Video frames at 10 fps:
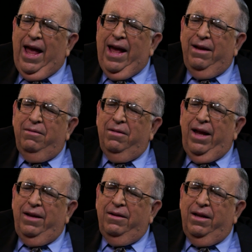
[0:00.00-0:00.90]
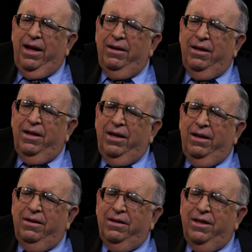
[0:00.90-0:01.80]
and
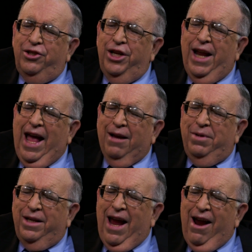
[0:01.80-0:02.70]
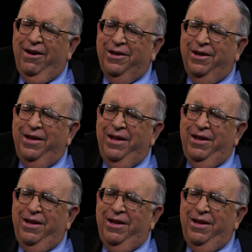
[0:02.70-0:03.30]
the Gene Hackman character